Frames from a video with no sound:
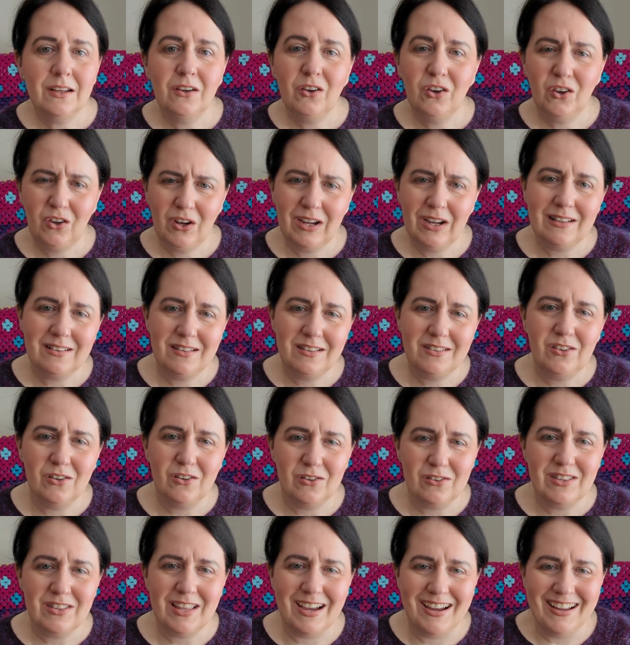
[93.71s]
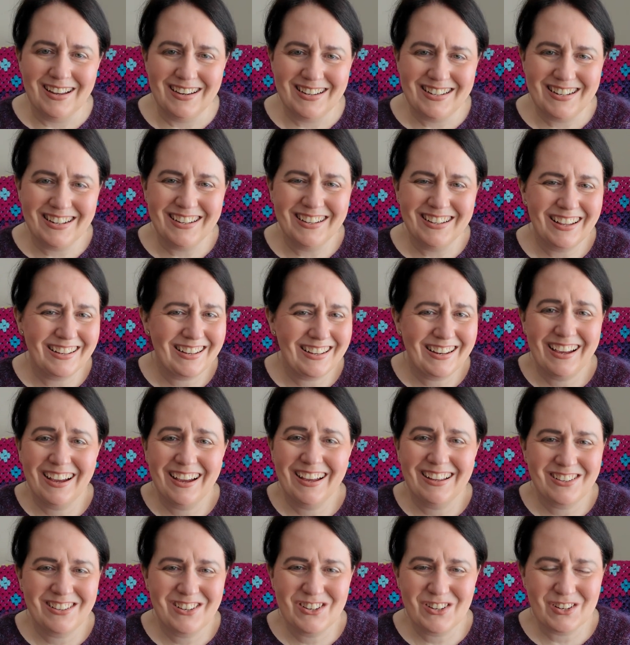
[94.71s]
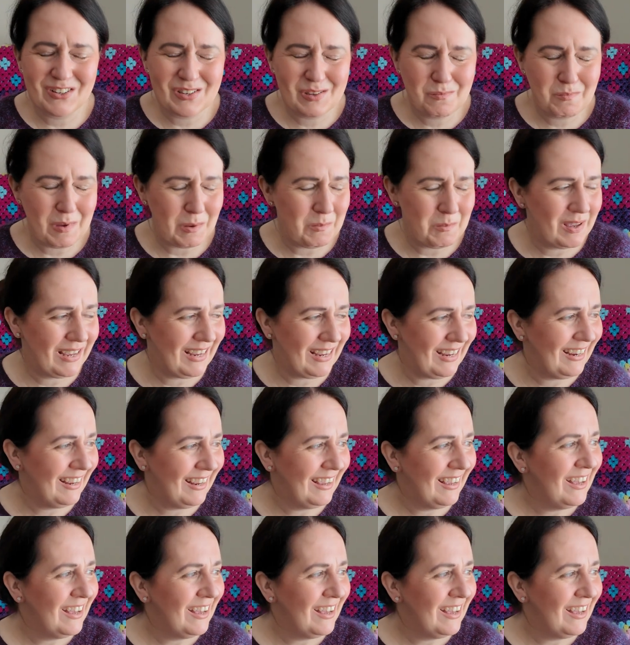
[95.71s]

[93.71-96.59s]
Who else does that? It can't just be me.